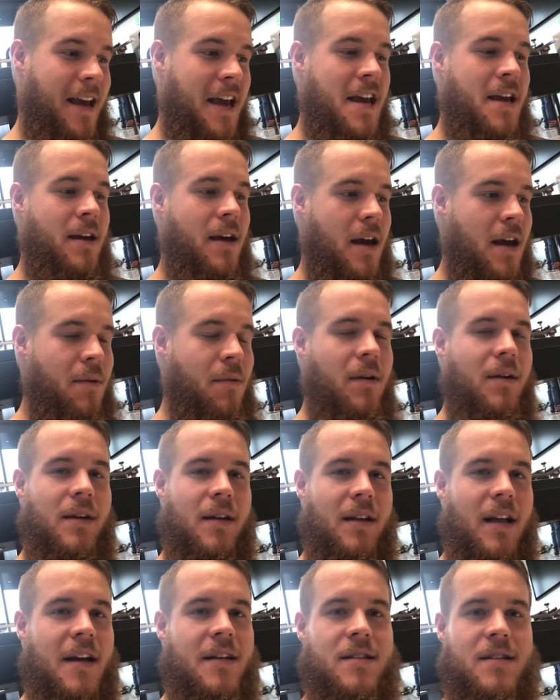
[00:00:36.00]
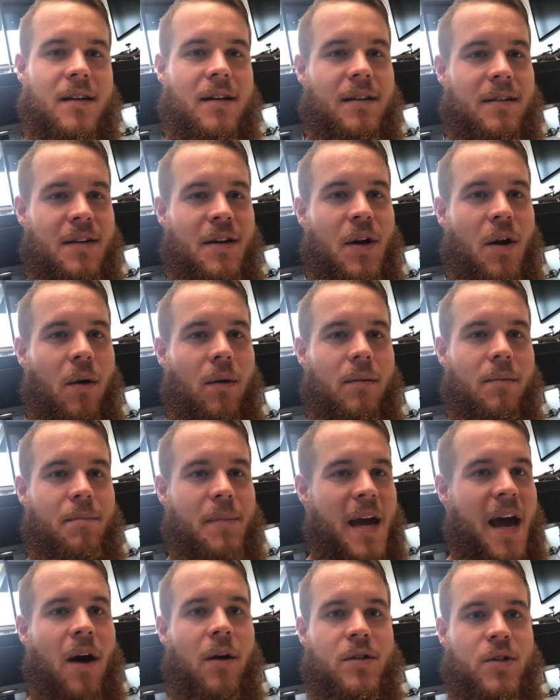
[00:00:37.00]
he really likes to, you know,
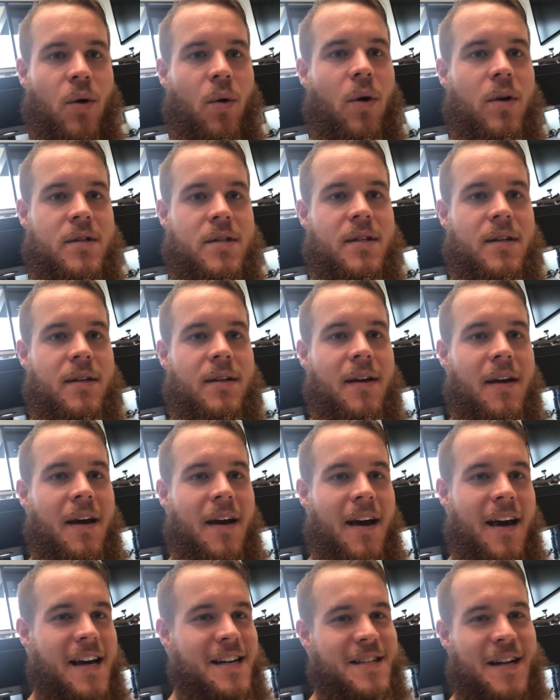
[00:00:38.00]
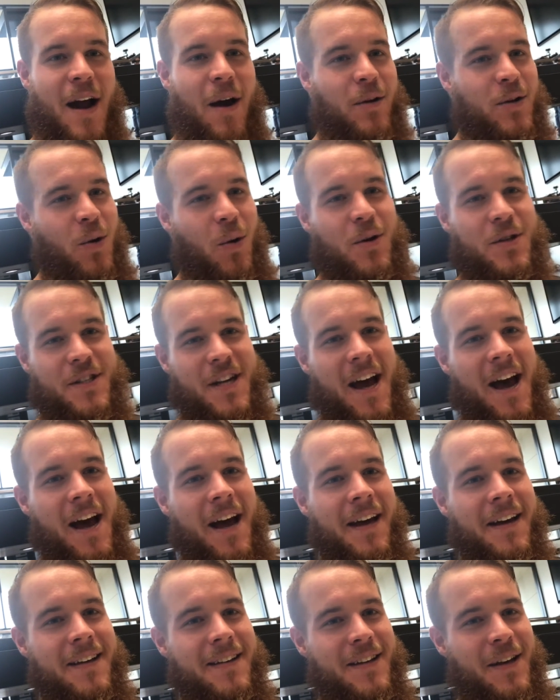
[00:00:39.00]
be outdoors, and right. He's an outdoors
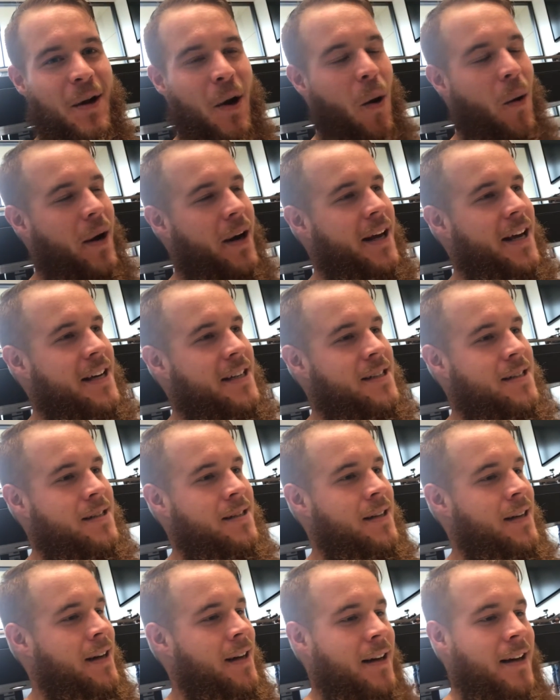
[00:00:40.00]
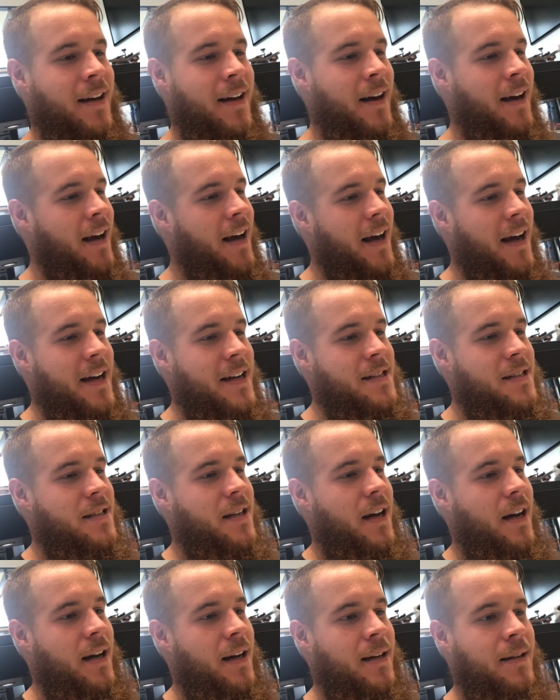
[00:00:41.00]
guy, you know, and he's
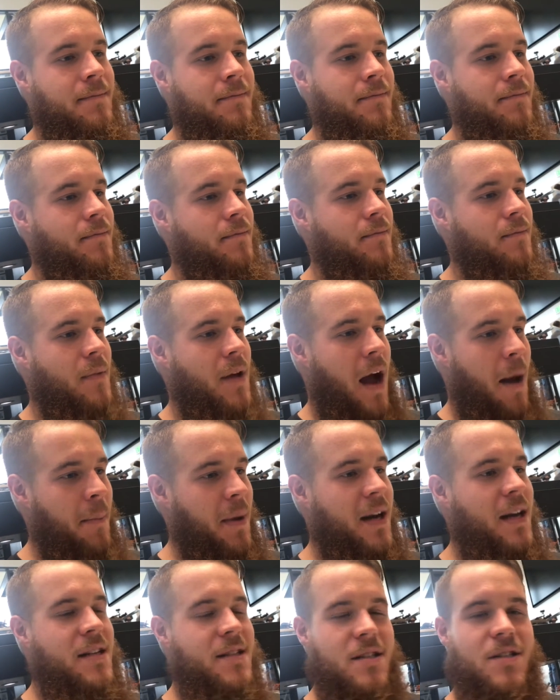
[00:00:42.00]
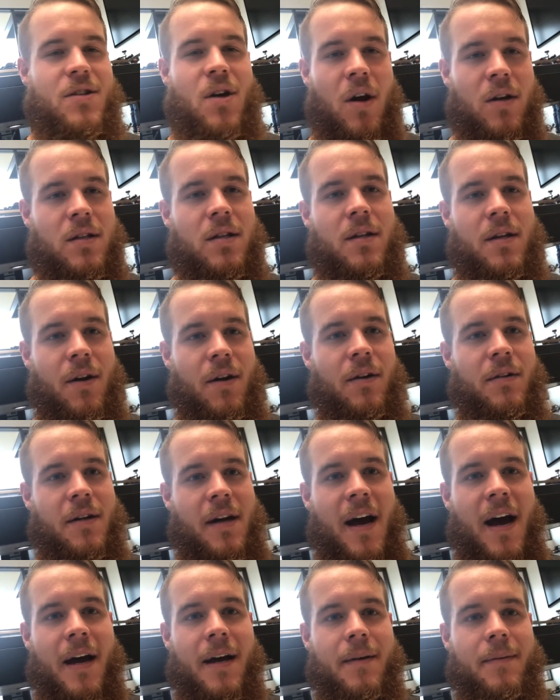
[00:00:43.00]
a salt of the earth
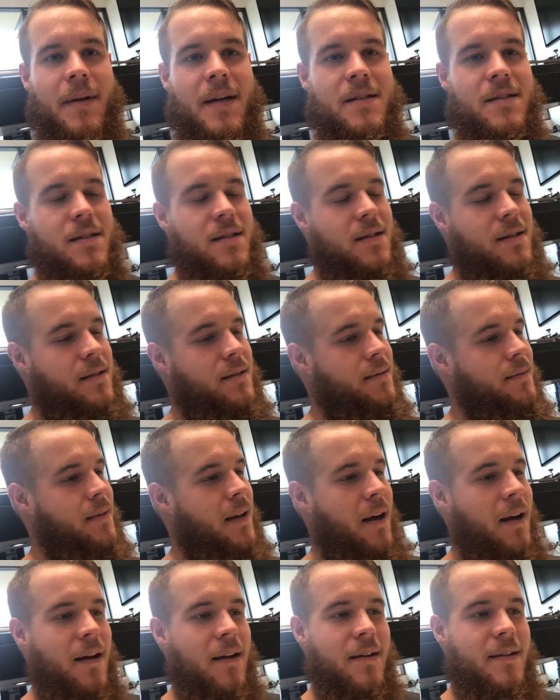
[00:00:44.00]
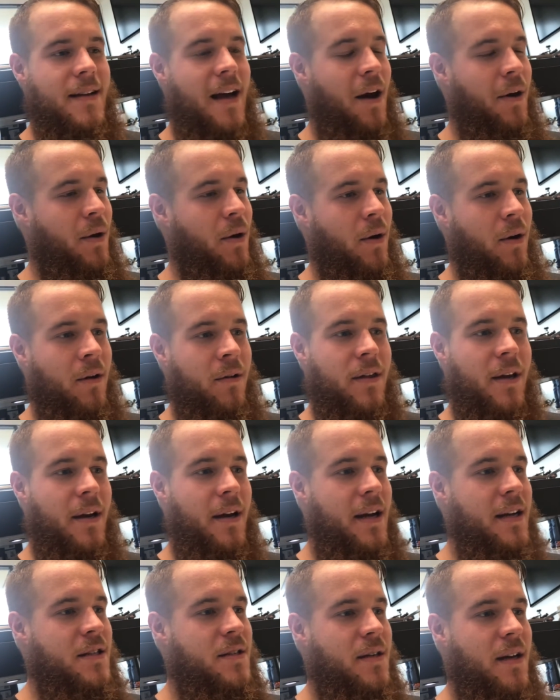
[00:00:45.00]
guy. He's down to earth,
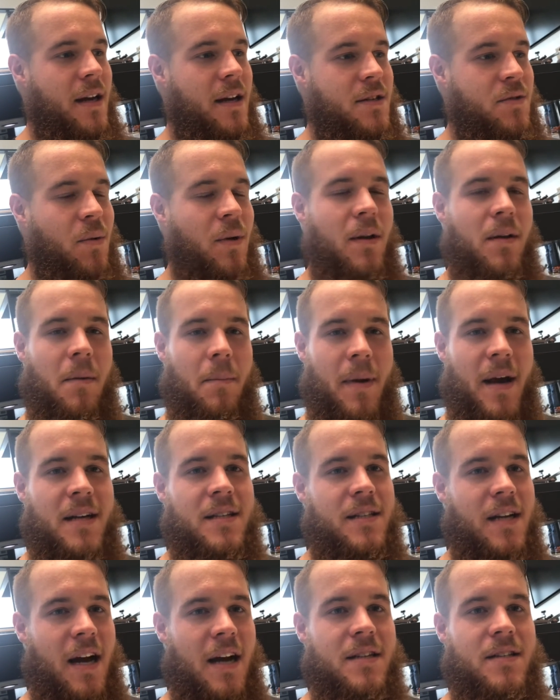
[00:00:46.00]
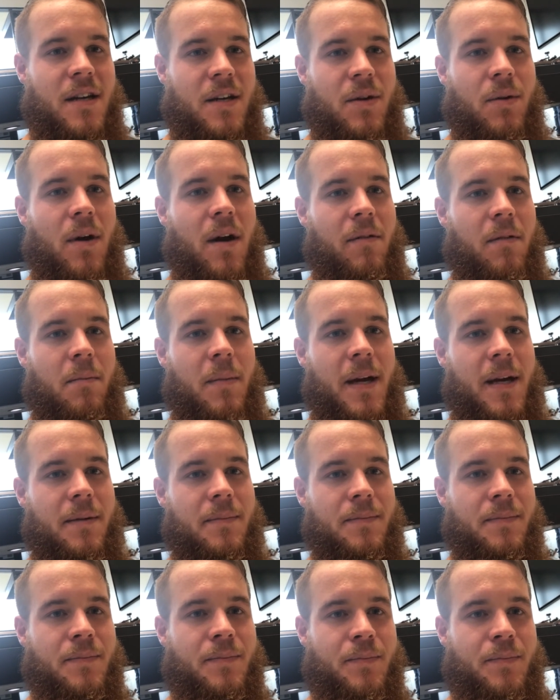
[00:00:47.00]
and he's one of the best guys that you ever meet.